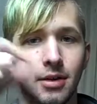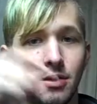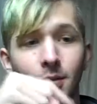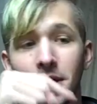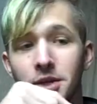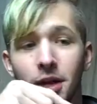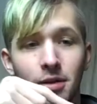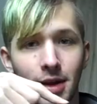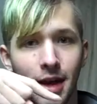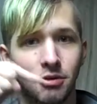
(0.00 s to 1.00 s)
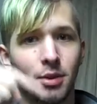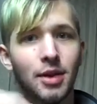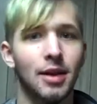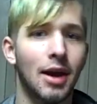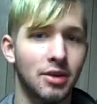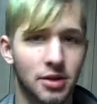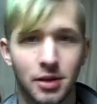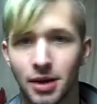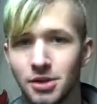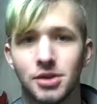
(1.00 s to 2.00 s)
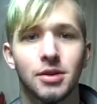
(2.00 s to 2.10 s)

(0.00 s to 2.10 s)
Dubé Juggling has really nice goodies.